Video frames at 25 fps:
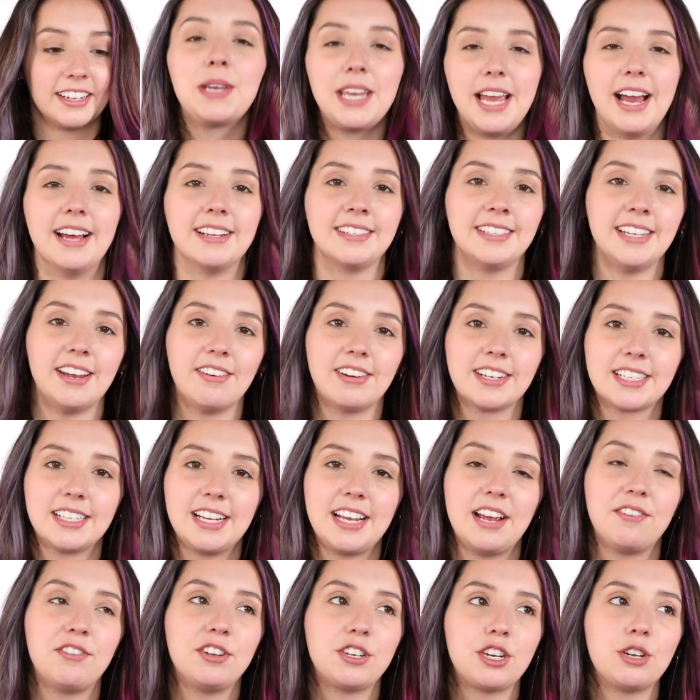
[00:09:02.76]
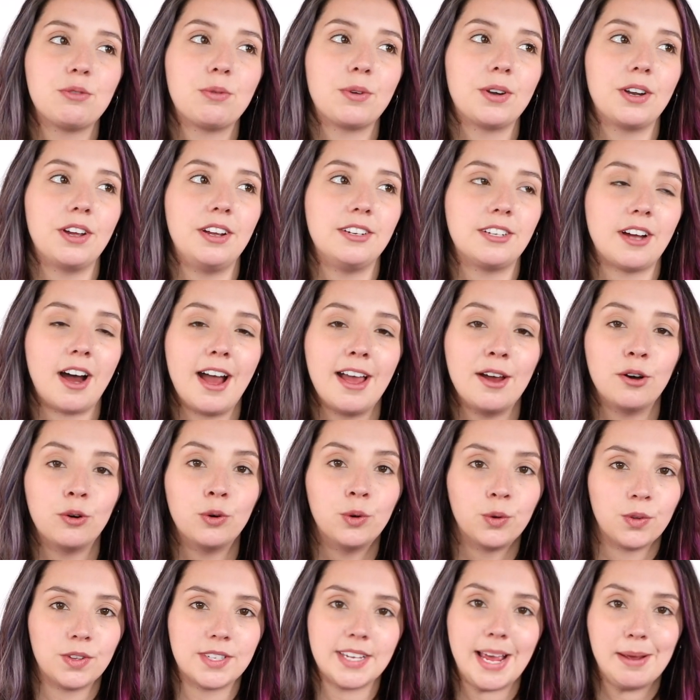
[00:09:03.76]
But yeah, seriously, if you do want to dye it
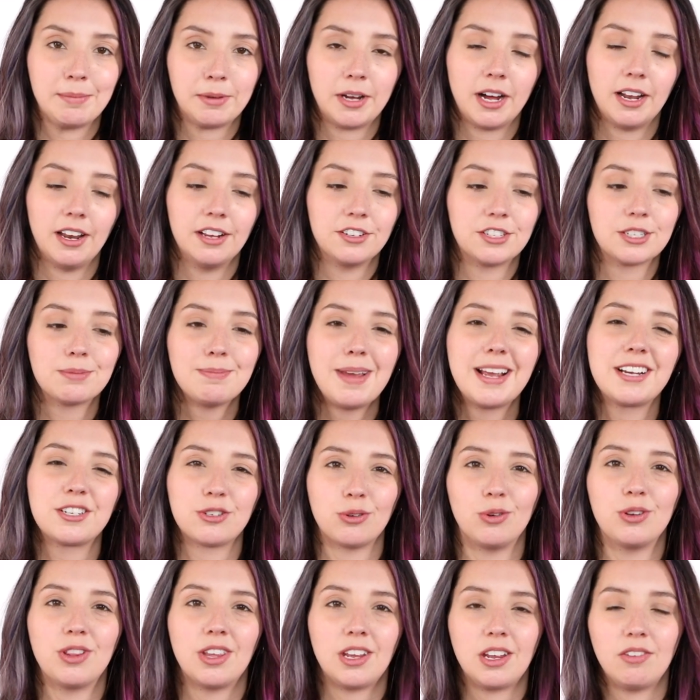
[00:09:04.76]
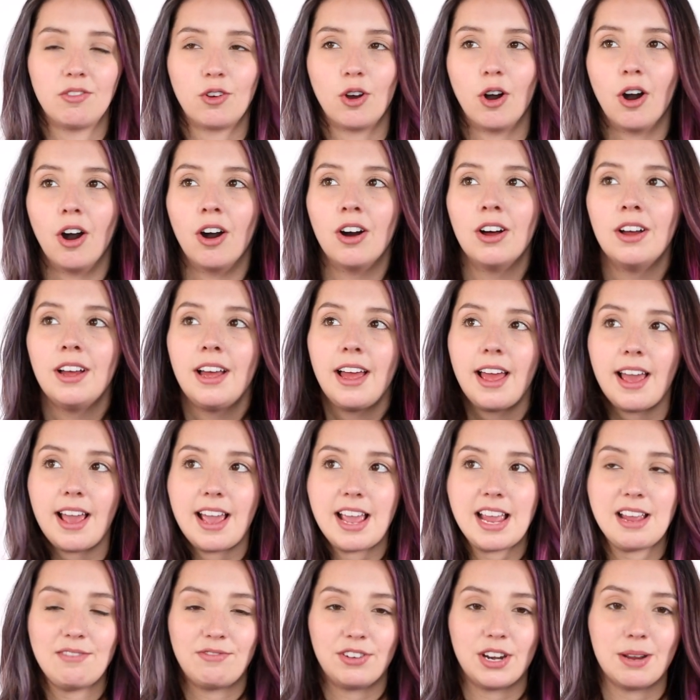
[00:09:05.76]
all the same colour, just make sure that you've got
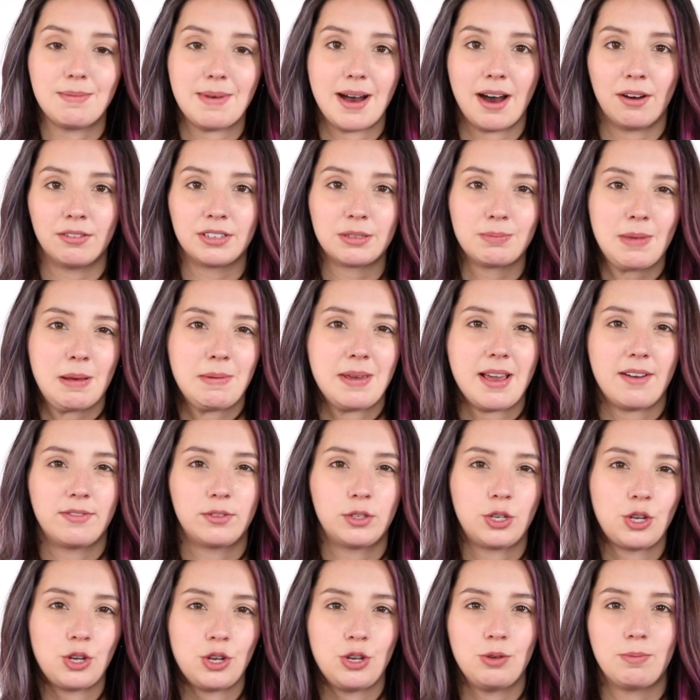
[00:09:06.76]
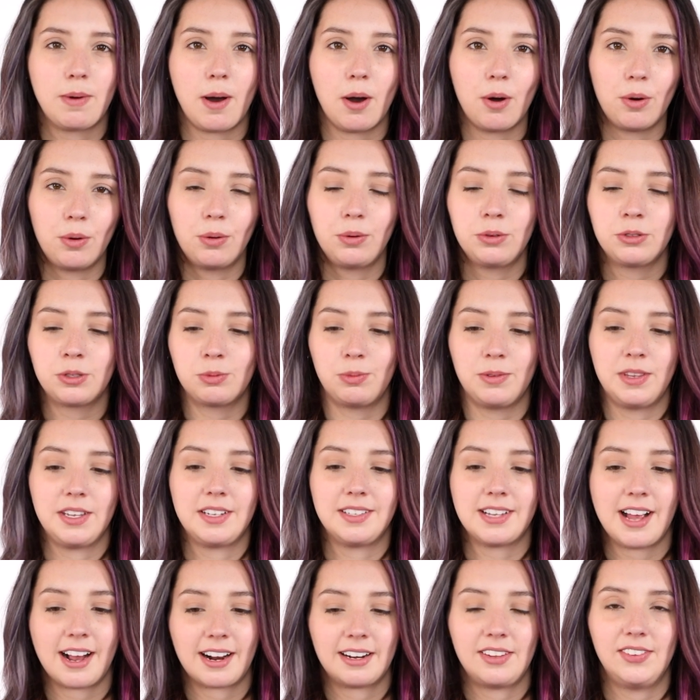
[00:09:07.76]
even amounts. Maybe have 2 bowls with
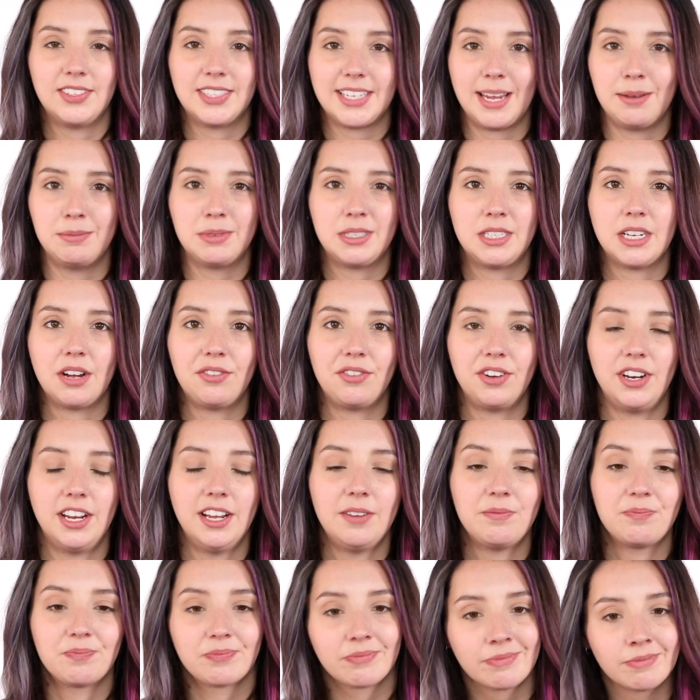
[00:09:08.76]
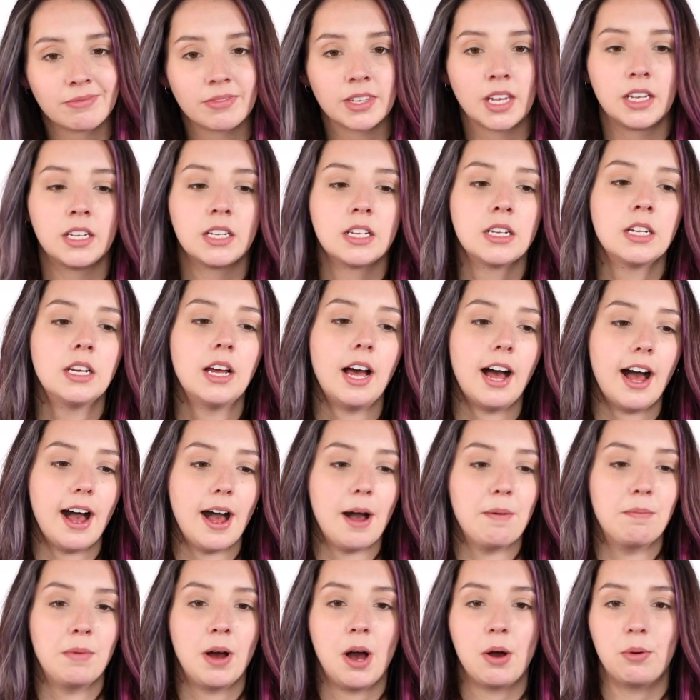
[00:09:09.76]
exactly the same stuff in it,
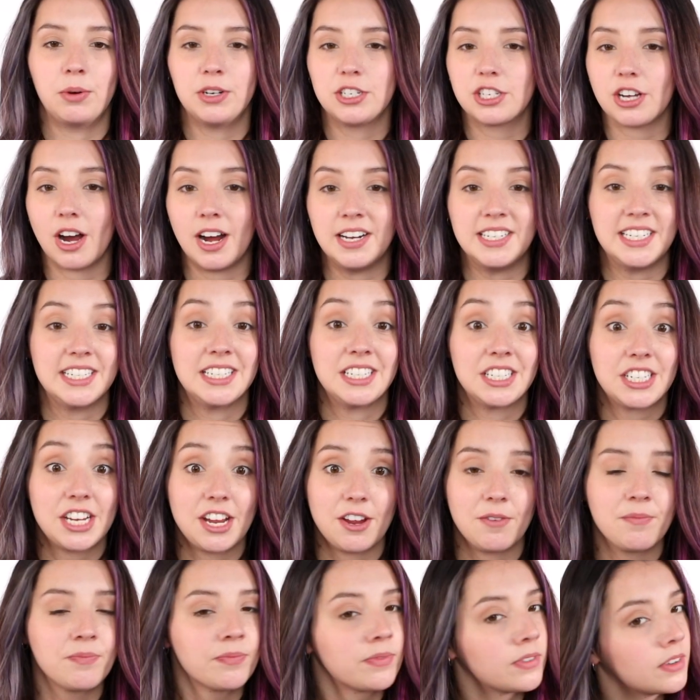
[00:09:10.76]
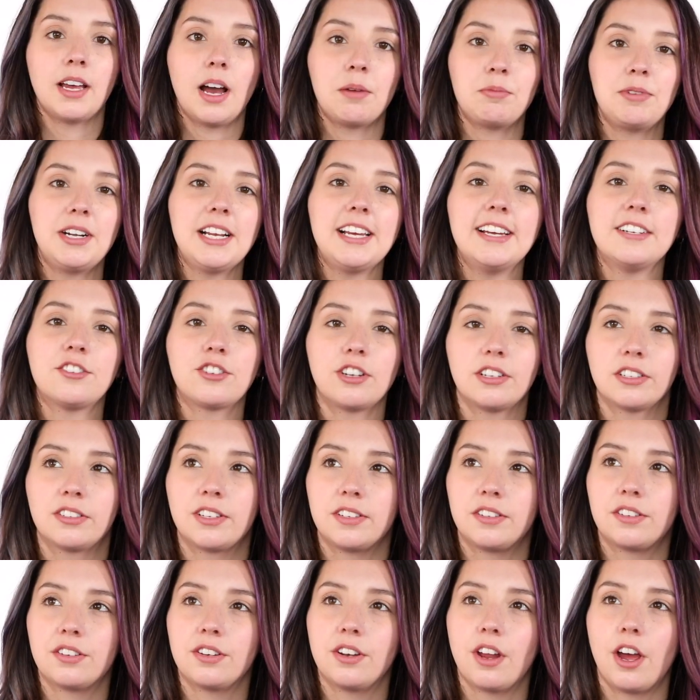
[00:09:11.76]
which I didn't do. I'm really
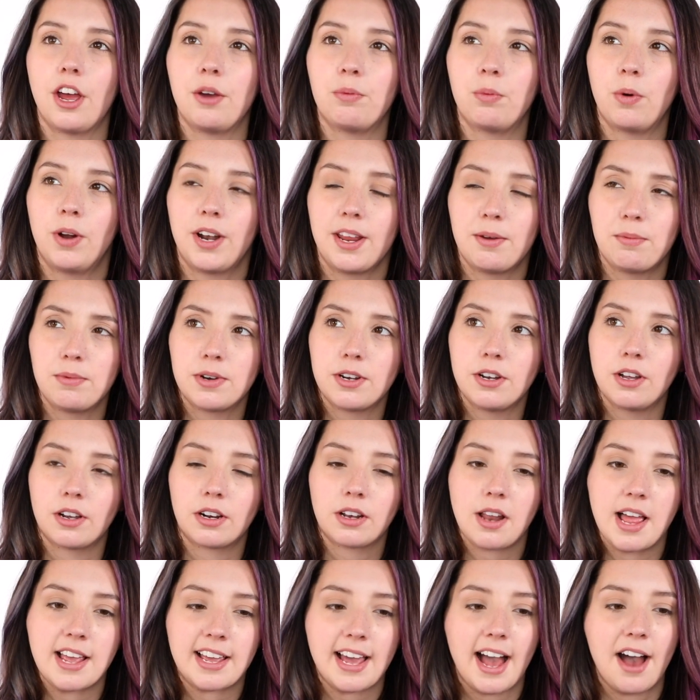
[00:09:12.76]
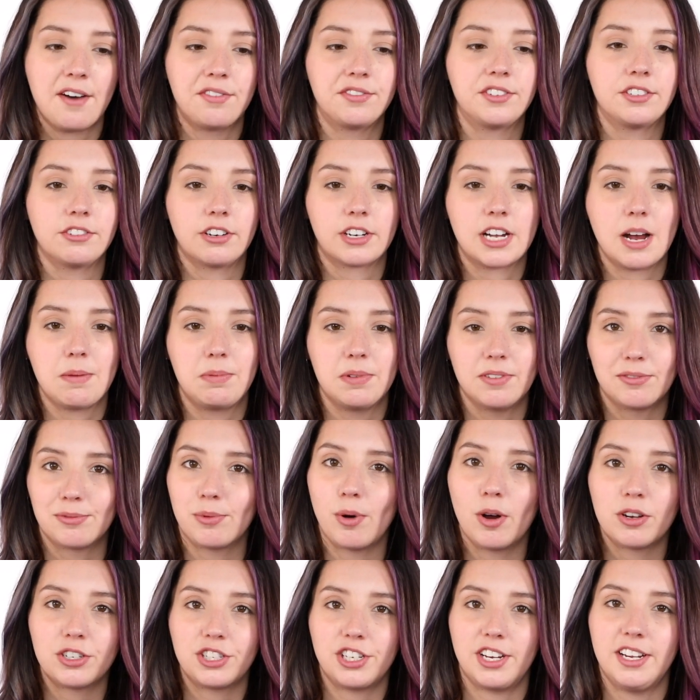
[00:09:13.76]
interested to know what it would look like after a couple of
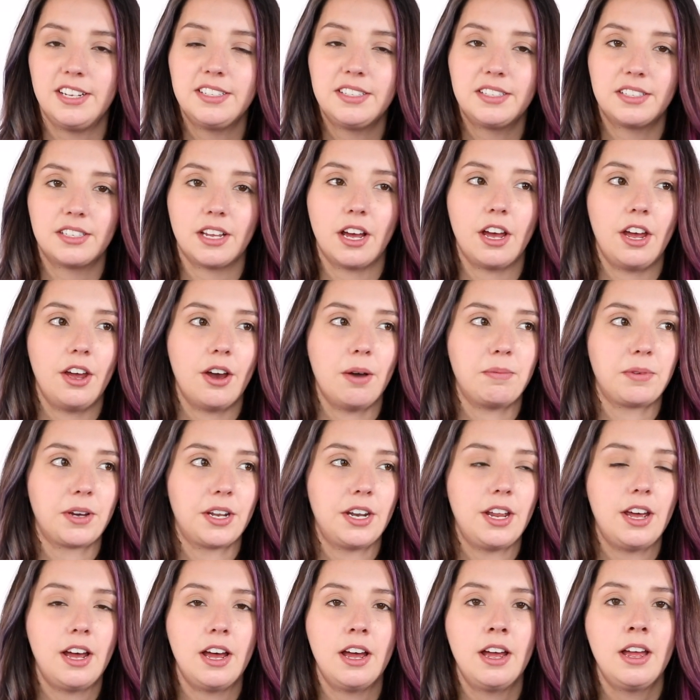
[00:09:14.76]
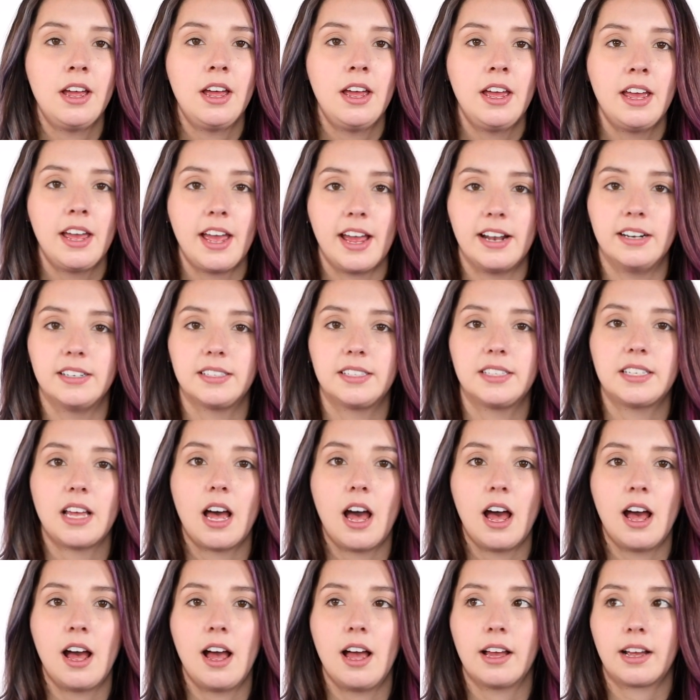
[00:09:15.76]
washes, so I'm gonna
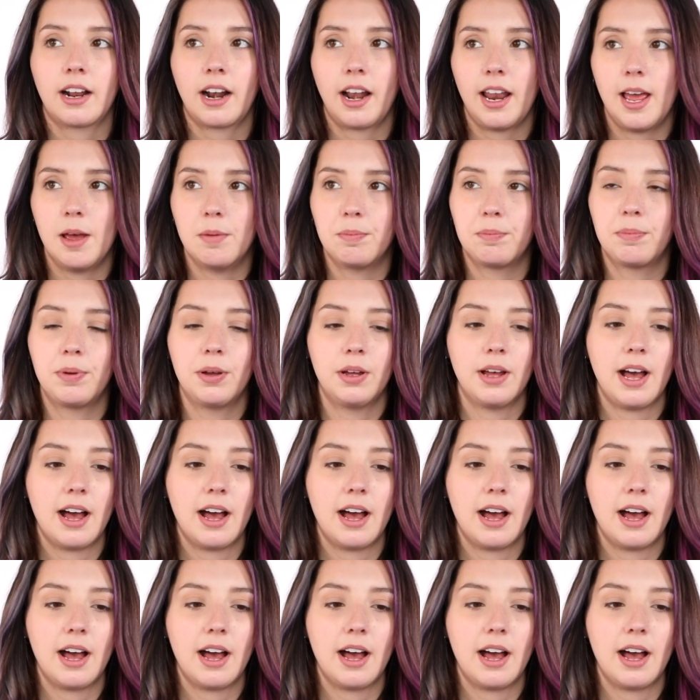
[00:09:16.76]
insert a clip.